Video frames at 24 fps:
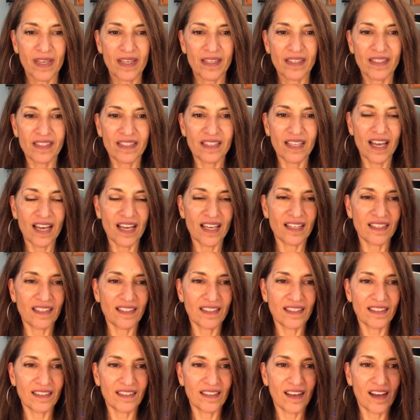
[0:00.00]

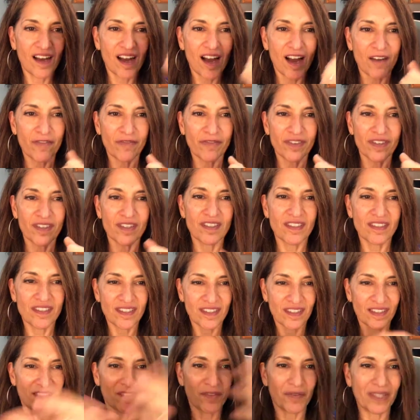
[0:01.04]
sun
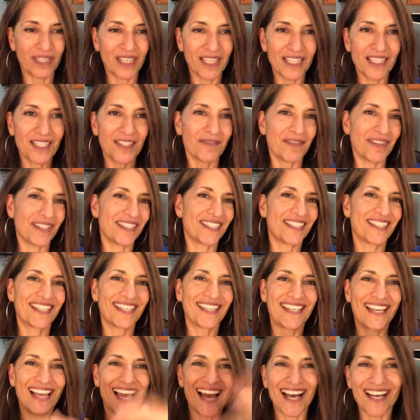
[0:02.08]
offers the release of its
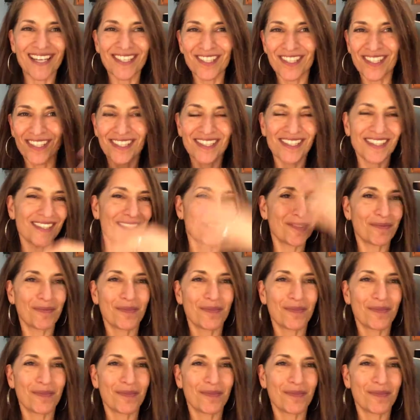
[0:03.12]
gaseous,